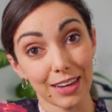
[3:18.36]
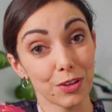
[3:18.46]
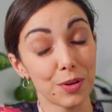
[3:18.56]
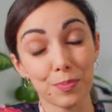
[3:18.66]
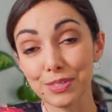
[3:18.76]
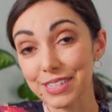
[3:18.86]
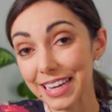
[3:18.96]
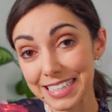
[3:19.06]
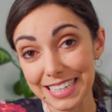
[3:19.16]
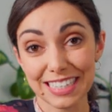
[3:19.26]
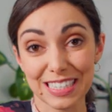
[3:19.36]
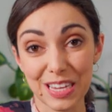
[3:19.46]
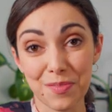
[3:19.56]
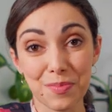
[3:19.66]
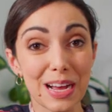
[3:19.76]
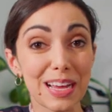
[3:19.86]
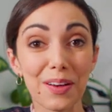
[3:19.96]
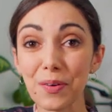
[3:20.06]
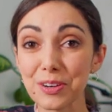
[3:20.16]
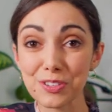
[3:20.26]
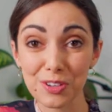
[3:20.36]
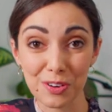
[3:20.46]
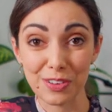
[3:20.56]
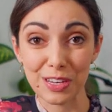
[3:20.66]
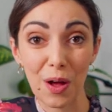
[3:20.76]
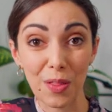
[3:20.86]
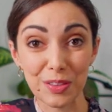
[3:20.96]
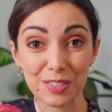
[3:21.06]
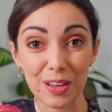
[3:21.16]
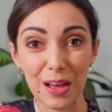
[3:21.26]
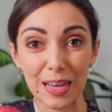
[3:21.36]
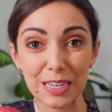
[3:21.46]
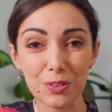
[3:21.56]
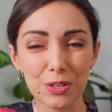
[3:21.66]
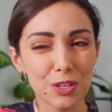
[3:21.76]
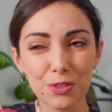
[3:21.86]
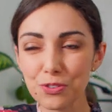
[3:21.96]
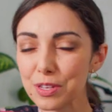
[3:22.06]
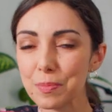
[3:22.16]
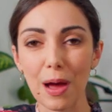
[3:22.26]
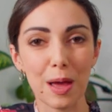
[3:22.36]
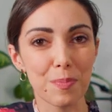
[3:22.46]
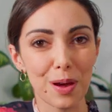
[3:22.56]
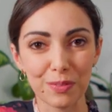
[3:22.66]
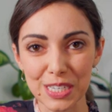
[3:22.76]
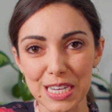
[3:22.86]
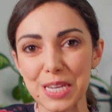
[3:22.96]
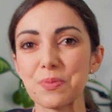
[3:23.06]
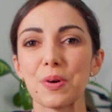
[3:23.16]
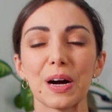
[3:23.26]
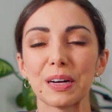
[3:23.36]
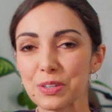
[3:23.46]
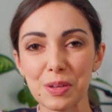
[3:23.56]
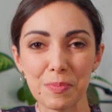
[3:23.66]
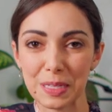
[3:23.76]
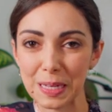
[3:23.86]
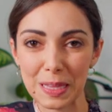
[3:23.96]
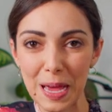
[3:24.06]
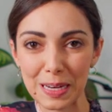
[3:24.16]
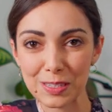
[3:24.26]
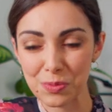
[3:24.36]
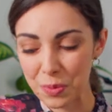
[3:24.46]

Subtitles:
And you can present it in the same way or serve it on the side. You can usually buy puffed quinoa or something like that as